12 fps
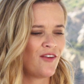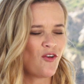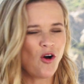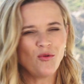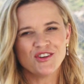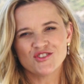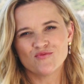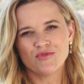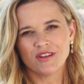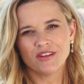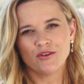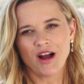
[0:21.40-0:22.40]
I've always
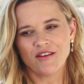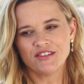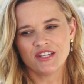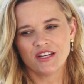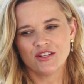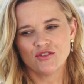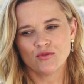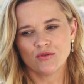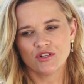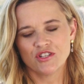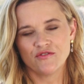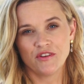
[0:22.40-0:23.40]
really gravitated
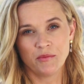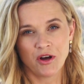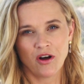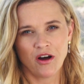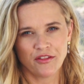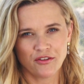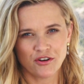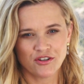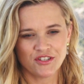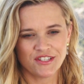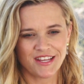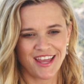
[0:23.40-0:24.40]
towards female
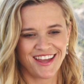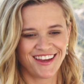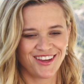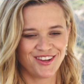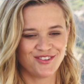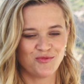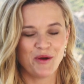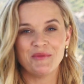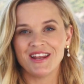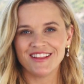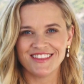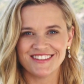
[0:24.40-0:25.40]
authors and
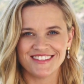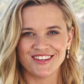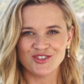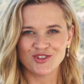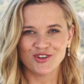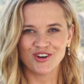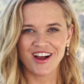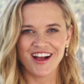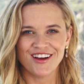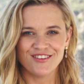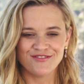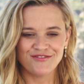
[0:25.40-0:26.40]
women at the center
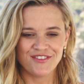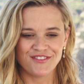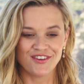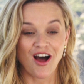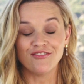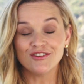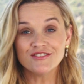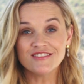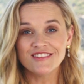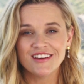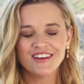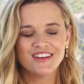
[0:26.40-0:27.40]
of
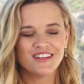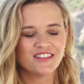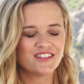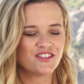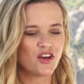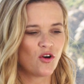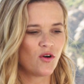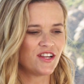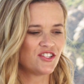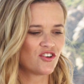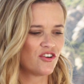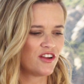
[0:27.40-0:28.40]
novels. So I
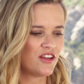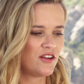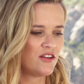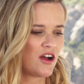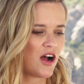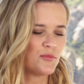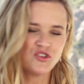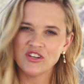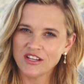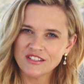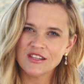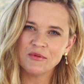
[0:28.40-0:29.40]
started
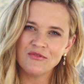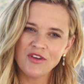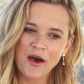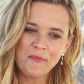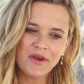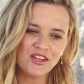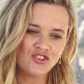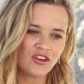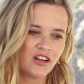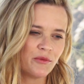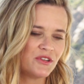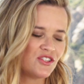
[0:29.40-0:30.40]
optioning some of them and
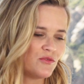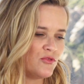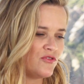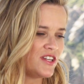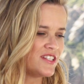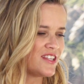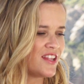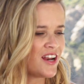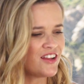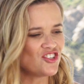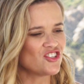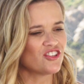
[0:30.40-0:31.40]
turning them into movies. And then
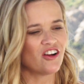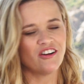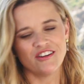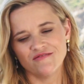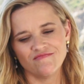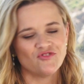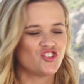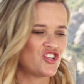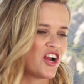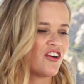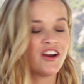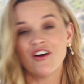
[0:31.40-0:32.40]
I just started
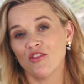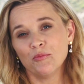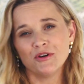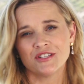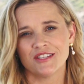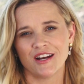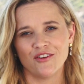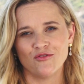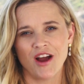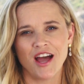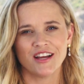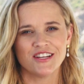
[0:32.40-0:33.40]
sharing all the books that I've
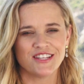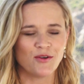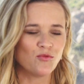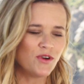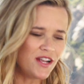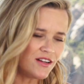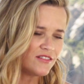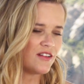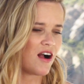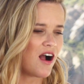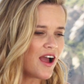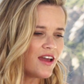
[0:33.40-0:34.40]
read because I read a
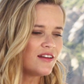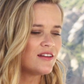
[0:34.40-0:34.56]
lot